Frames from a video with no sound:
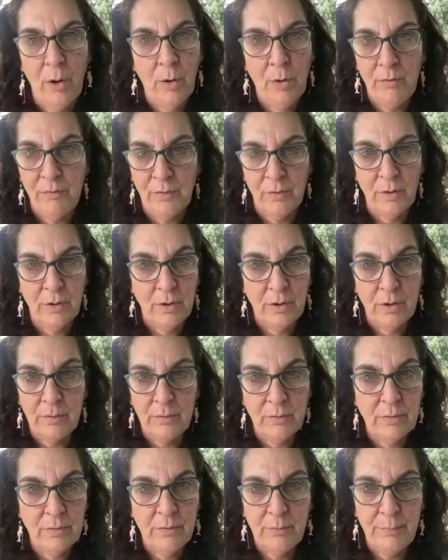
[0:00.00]
over
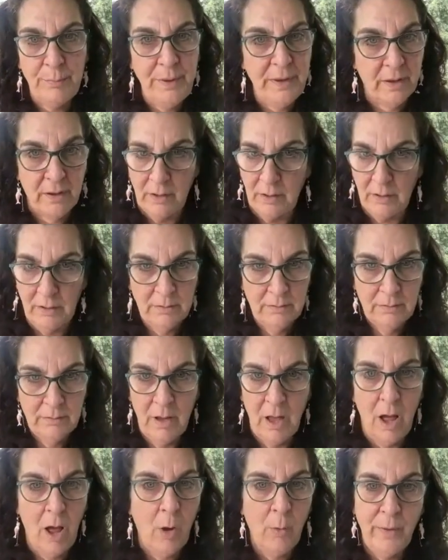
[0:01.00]
pill,
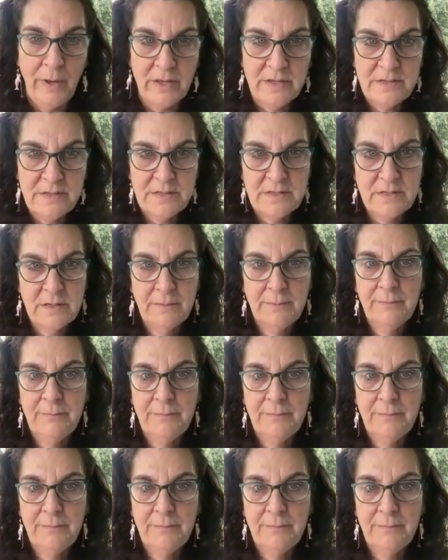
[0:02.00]
always.